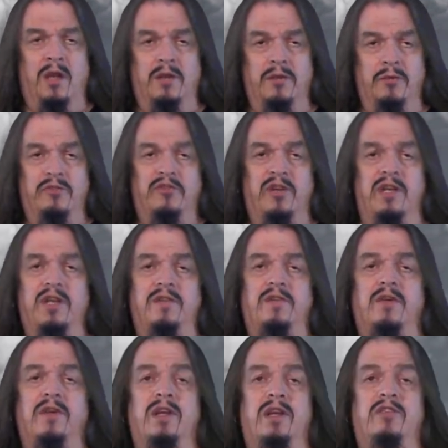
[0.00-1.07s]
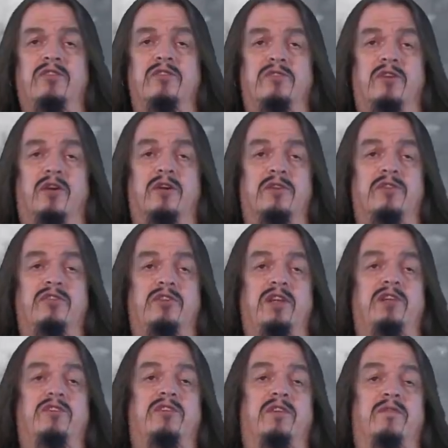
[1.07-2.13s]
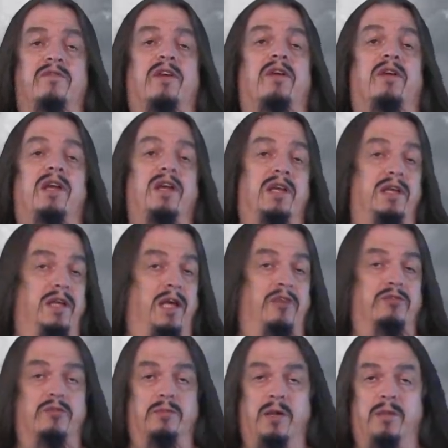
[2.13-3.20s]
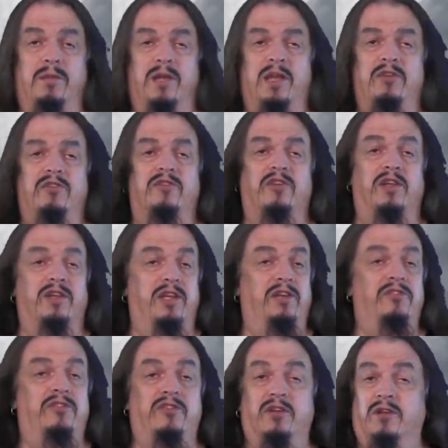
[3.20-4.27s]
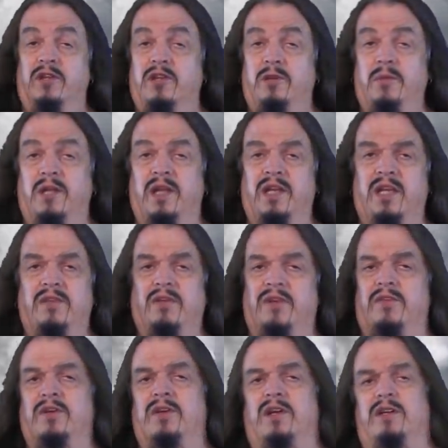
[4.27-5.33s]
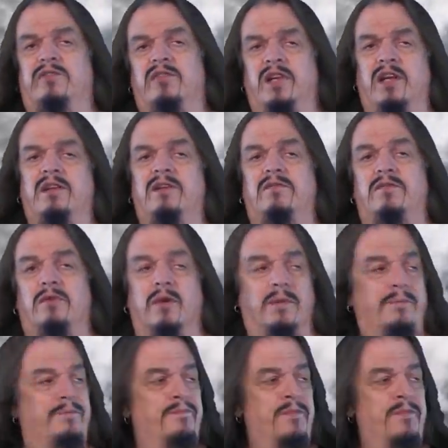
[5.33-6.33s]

Those tiny variations are the genes that vary in natural populations, and these still accumulate even if they're not selected for.